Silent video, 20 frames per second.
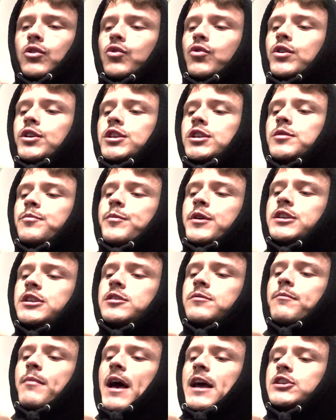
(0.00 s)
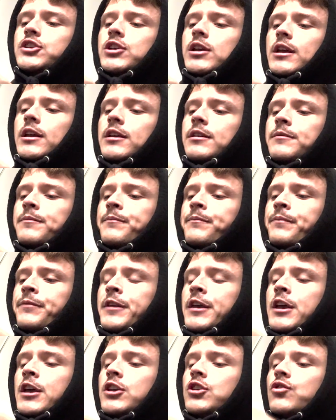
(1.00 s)
of view, and then I
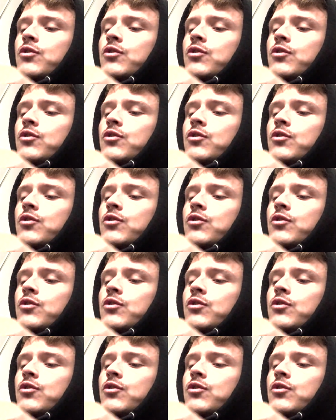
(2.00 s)
loosely